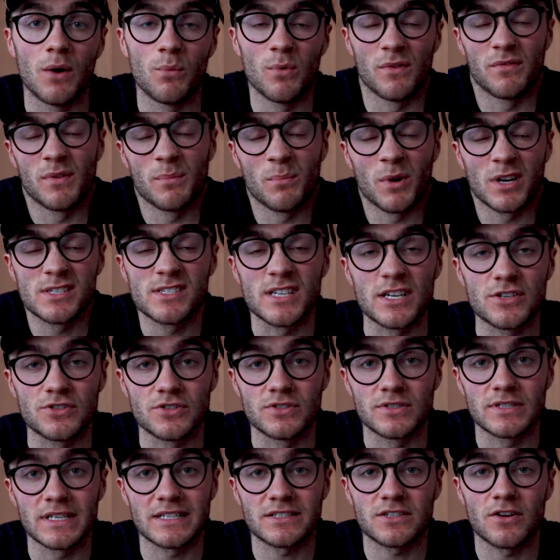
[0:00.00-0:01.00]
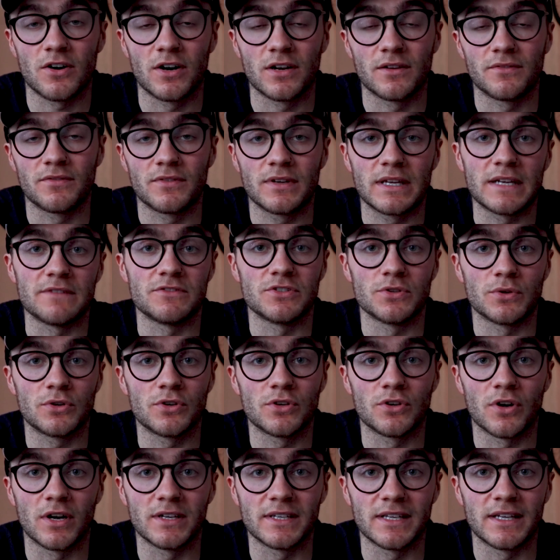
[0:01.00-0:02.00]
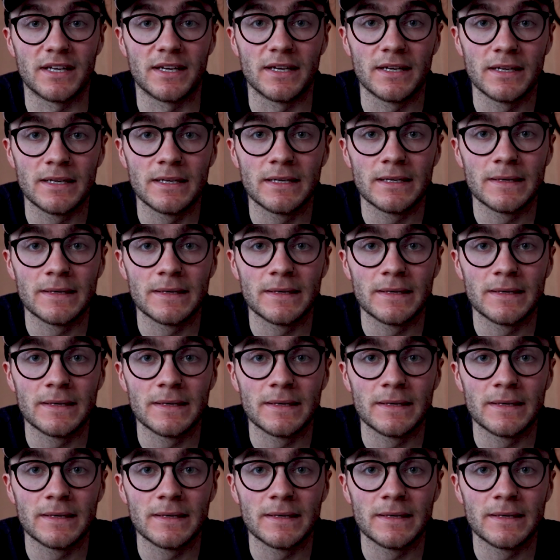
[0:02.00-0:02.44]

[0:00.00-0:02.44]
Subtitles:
within my sessions. That's kind of gives you a good idea